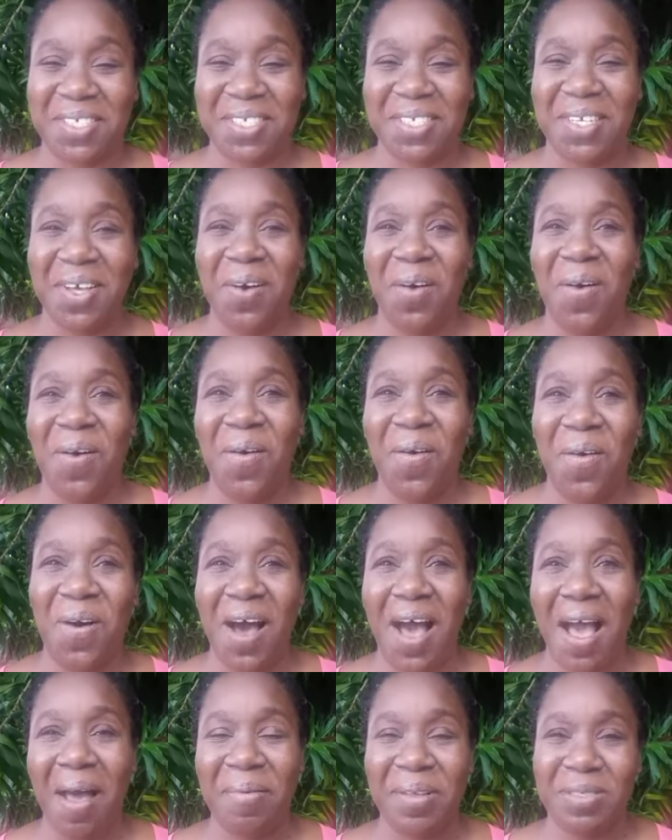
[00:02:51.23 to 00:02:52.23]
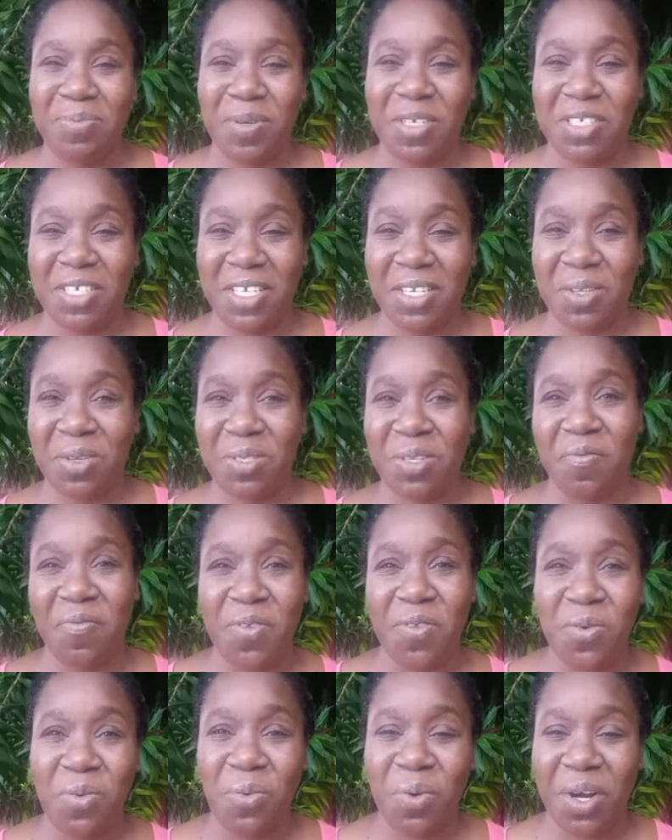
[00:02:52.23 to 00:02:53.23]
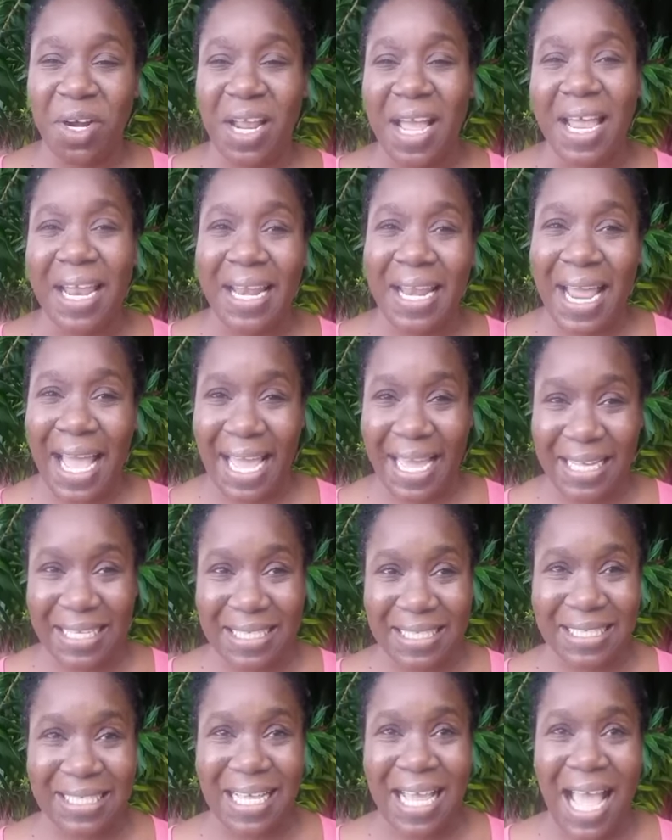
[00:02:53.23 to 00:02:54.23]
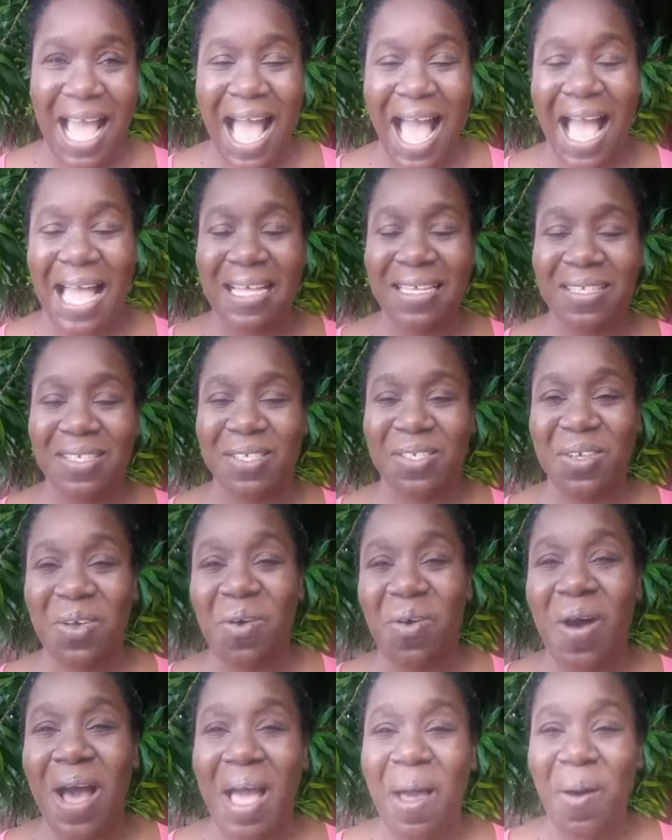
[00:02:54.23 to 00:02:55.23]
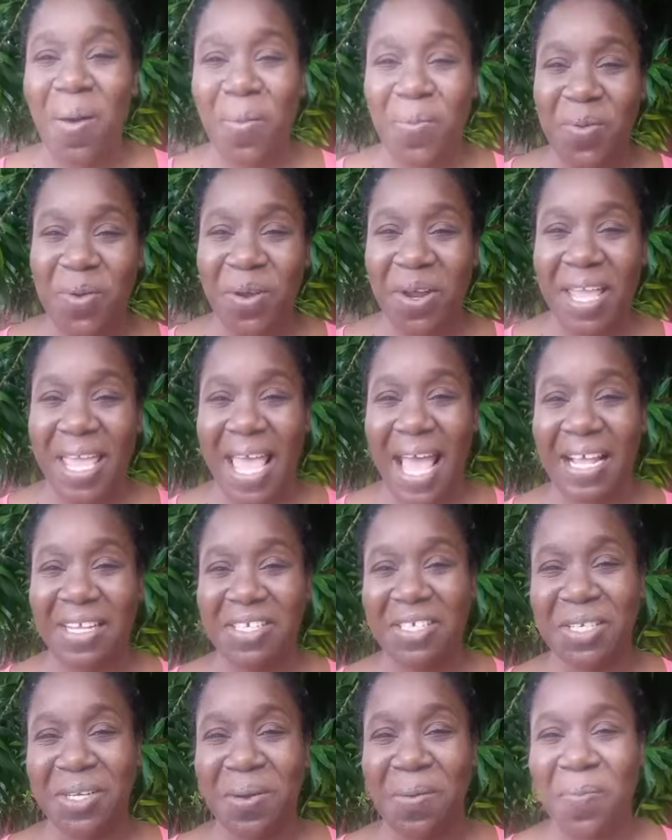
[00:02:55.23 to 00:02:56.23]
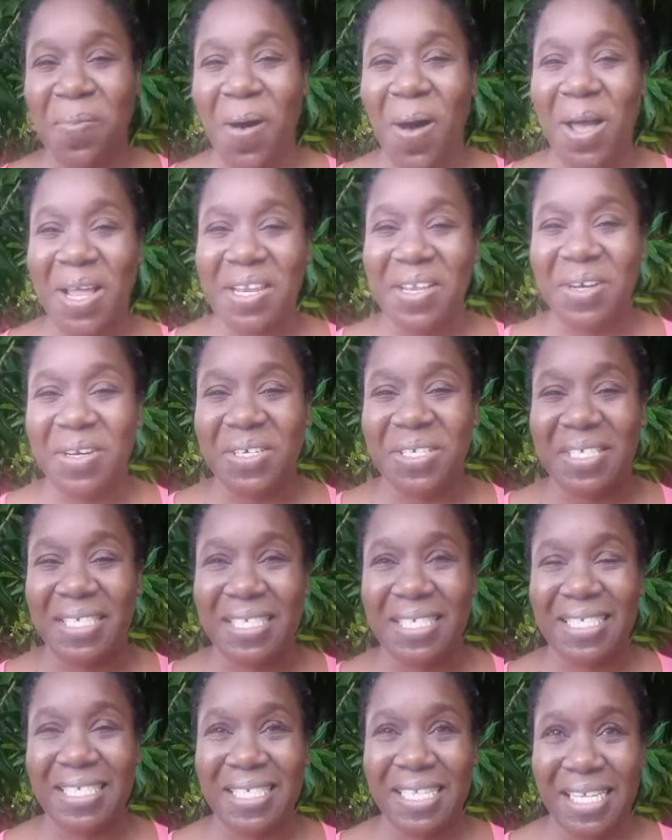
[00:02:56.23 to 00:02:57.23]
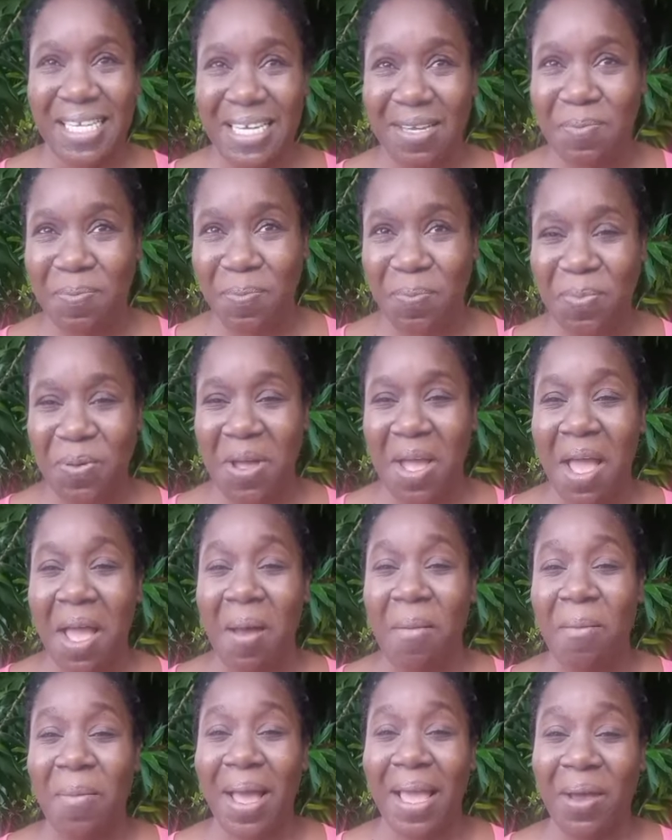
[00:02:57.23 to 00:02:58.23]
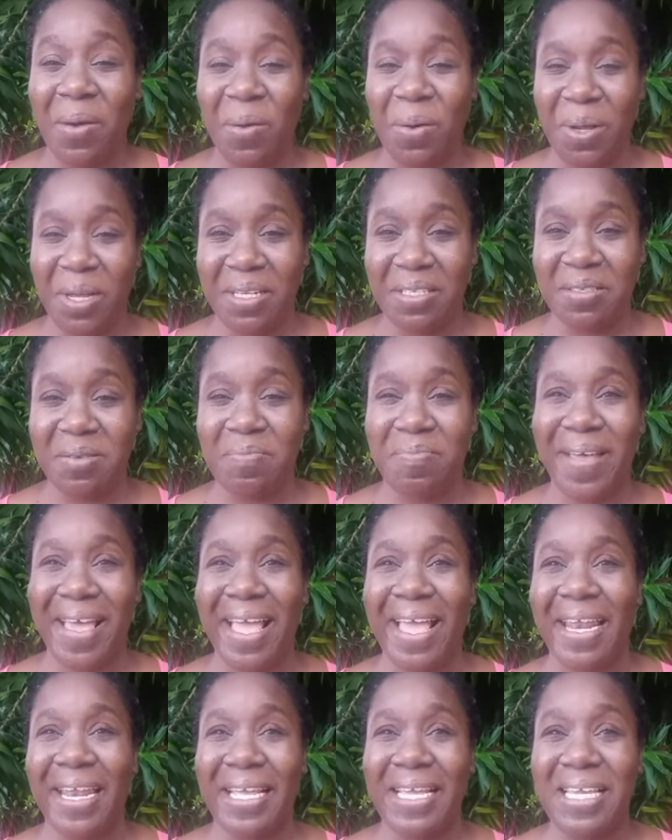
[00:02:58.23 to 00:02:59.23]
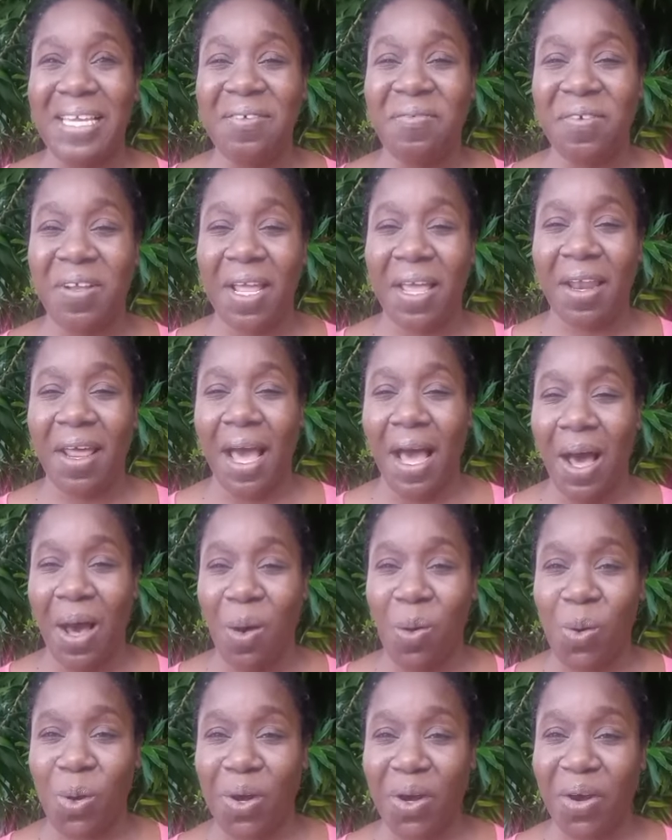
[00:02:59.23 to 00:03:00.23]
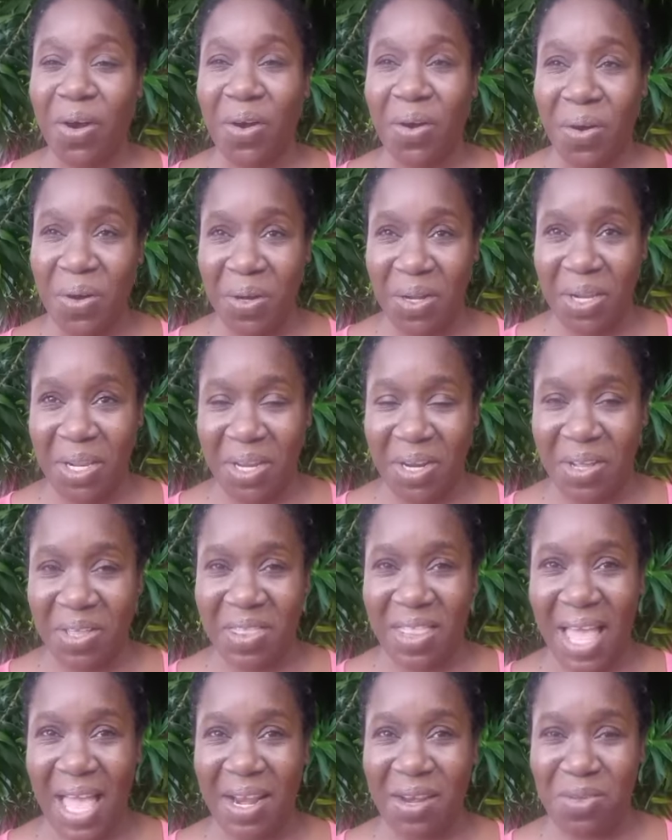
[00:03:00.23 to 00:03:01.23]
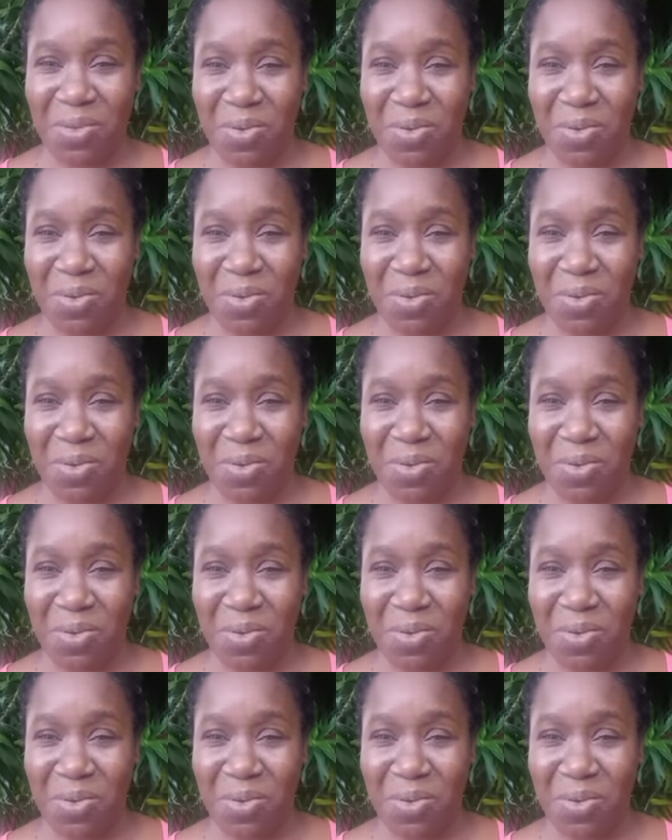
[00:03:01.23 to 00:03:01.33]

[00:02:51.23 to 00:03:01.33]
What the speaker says: So, especially those of you who work at nights. And so I hope you're catching up on your sleep by going to bed even an hour earlier than